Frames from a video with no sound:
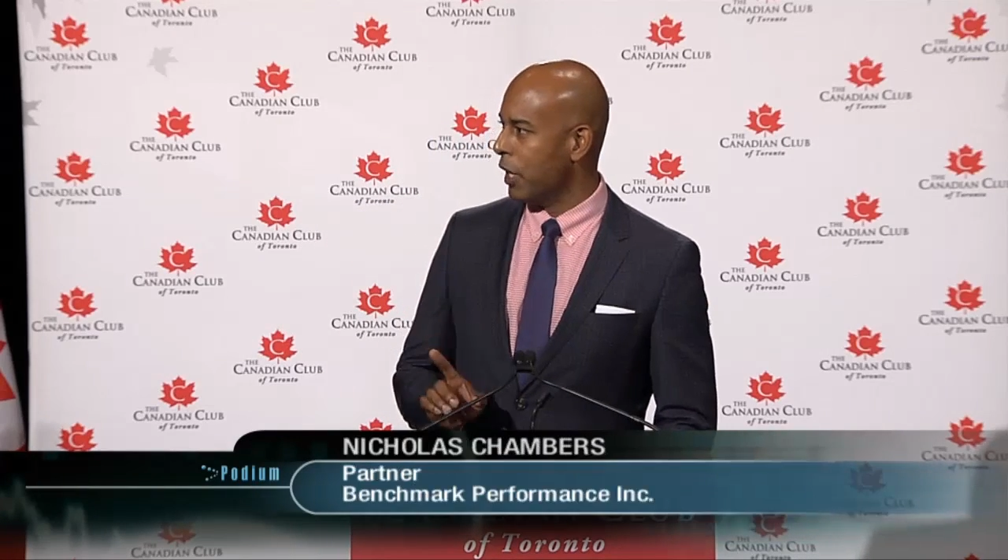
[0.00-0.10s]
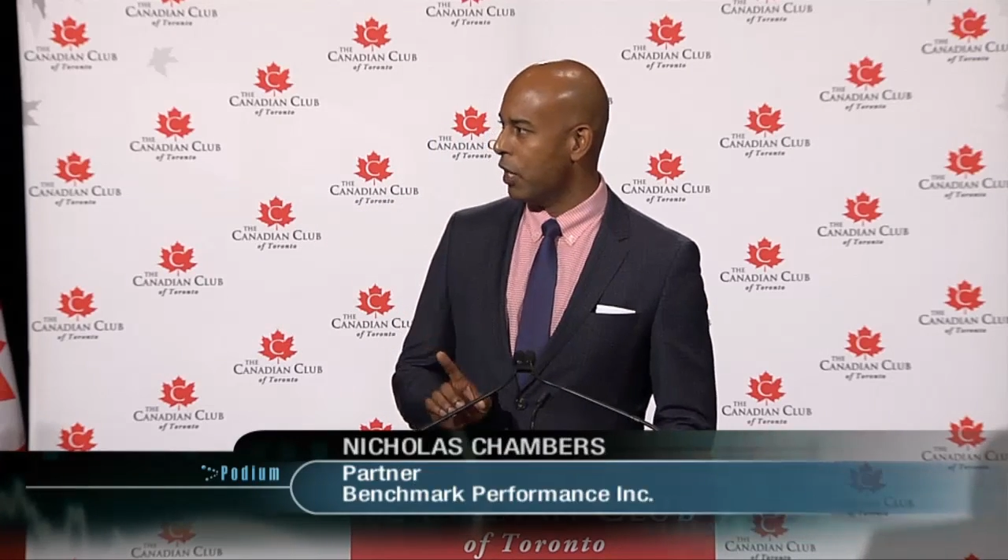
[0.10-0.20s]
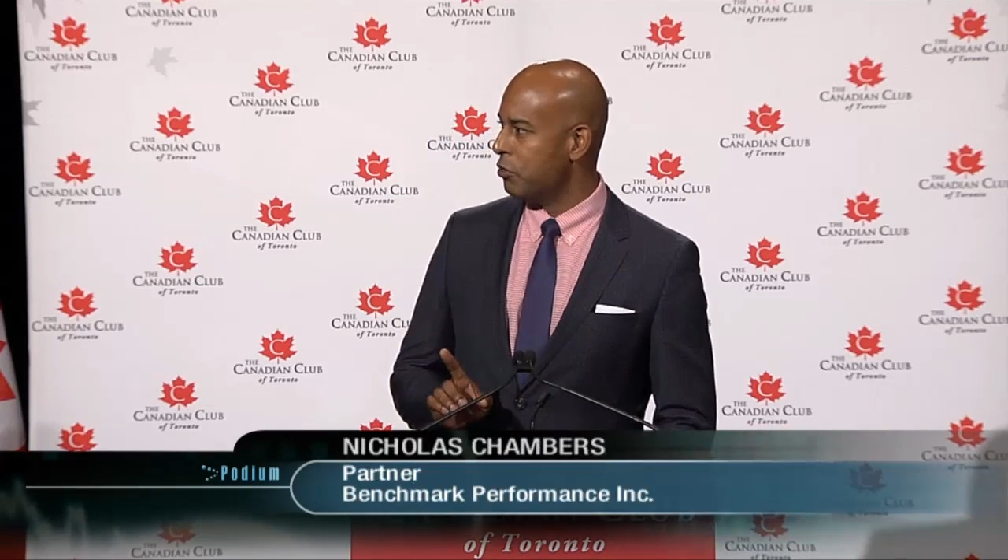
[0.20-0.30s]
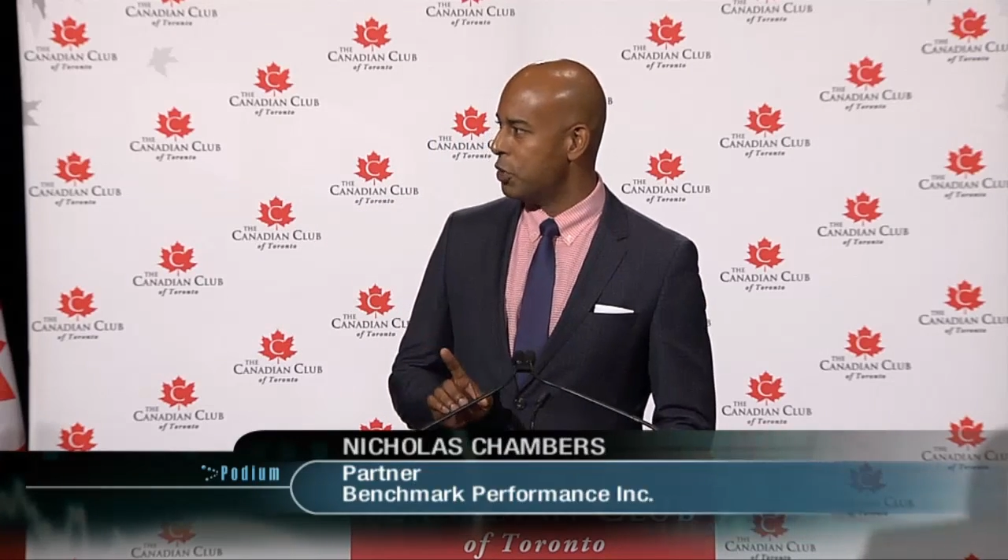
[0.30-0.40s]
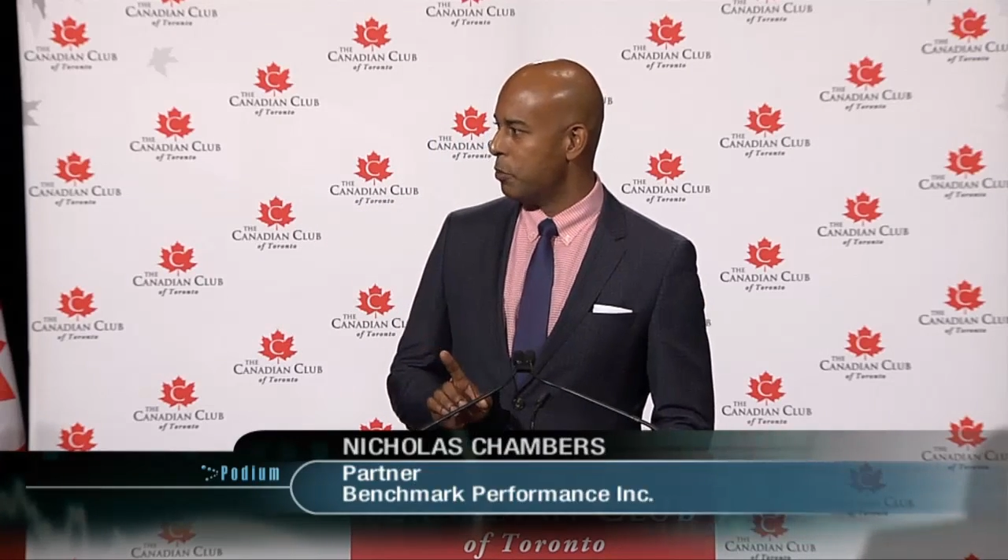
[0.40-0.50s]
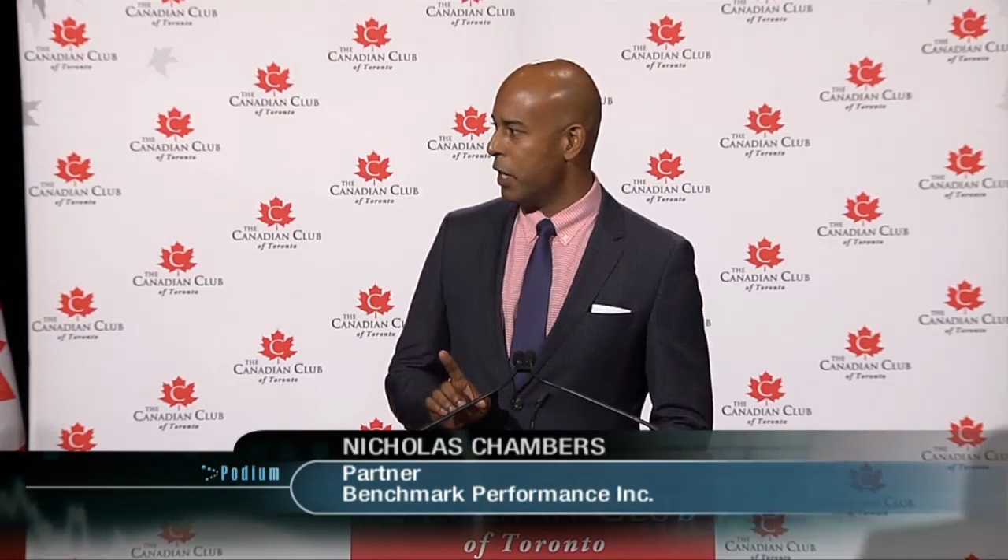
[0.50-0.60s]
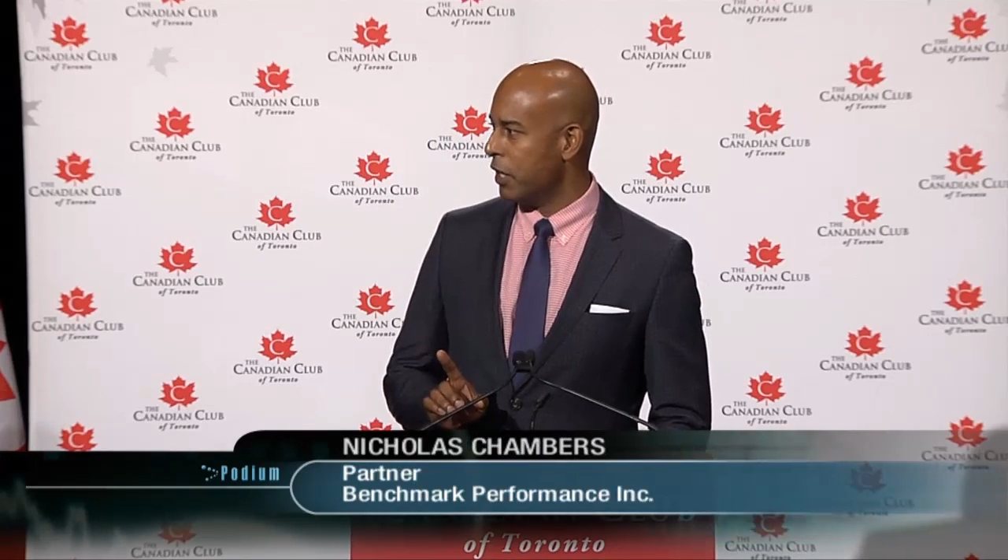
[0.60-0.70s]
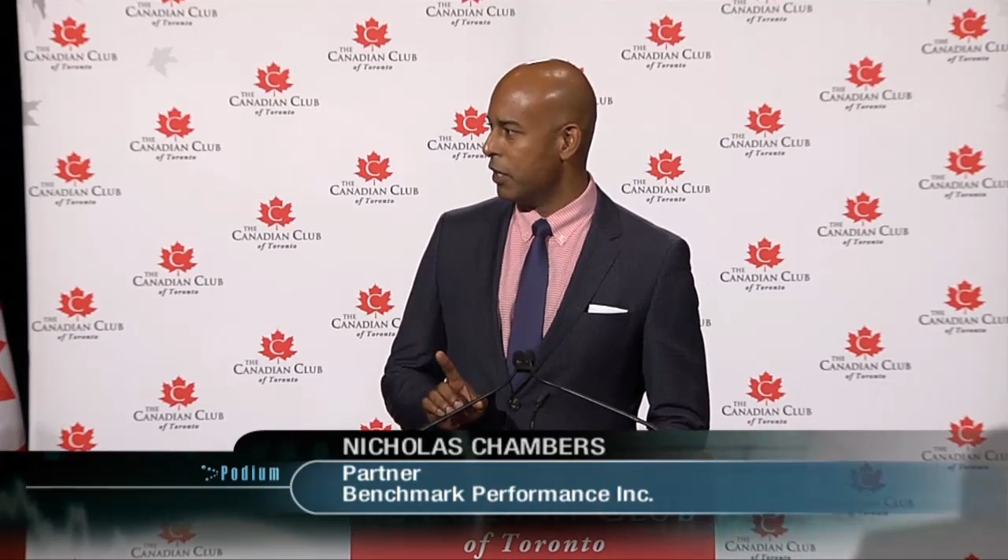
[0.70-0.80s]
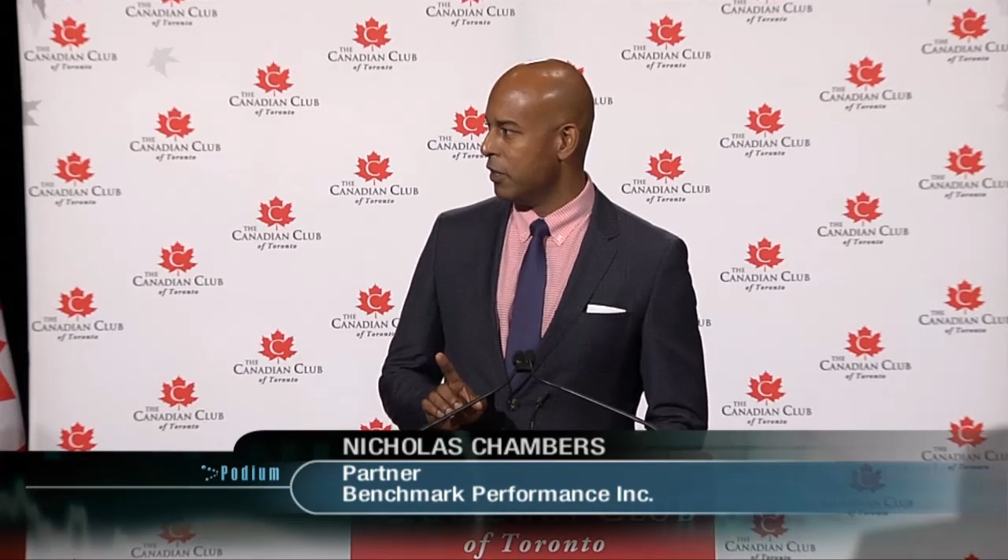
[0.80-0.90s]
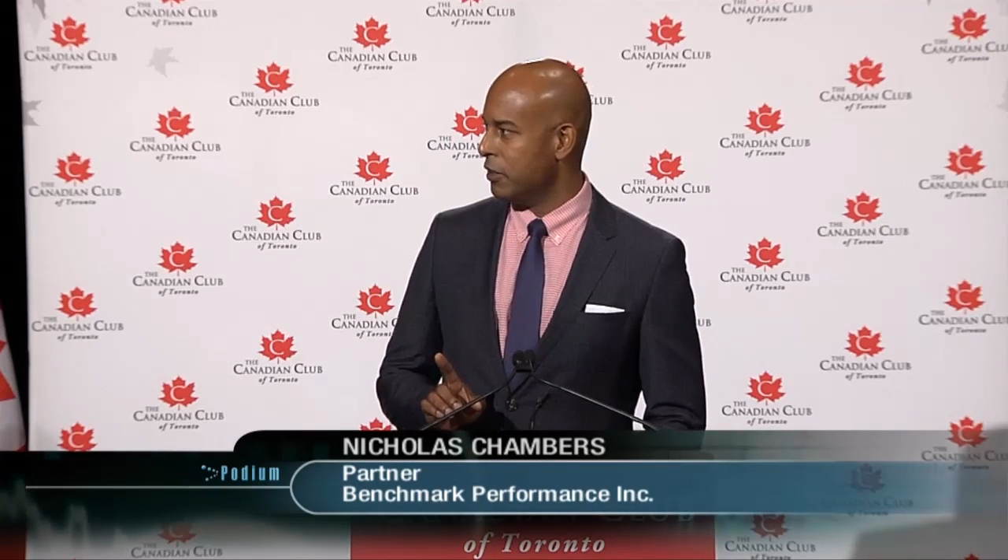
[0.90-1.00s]
love
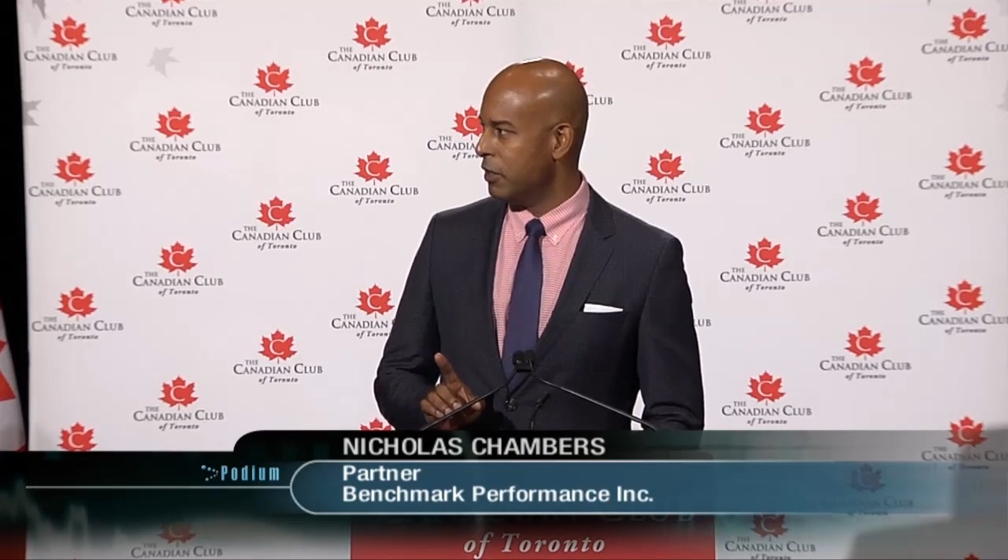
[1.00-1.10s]
Jamaica